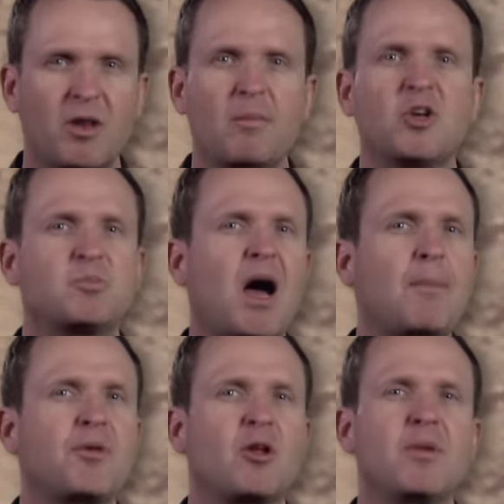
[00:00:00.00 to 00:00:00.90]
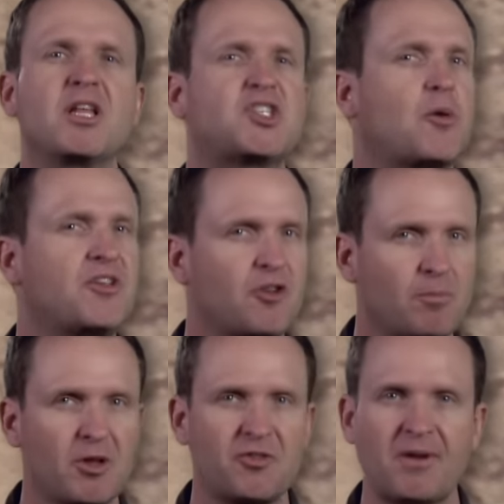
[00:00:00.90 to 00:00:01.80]
one of the most popular military
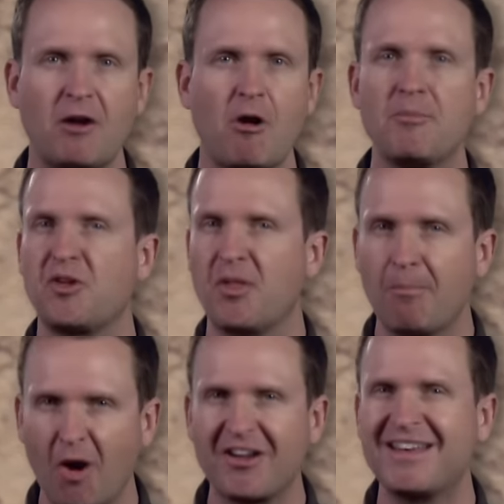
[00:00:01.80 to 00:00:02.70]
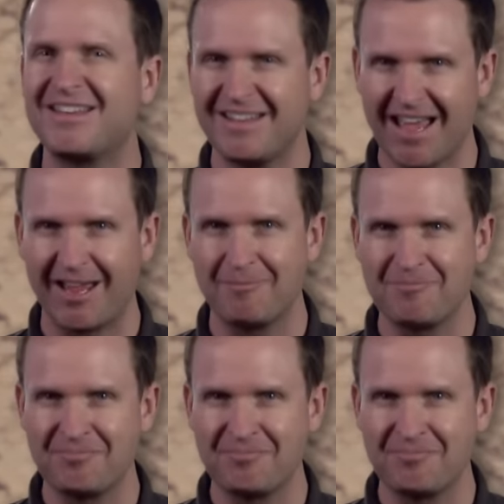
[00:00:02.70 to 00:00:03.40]
surplus firearms on the market today.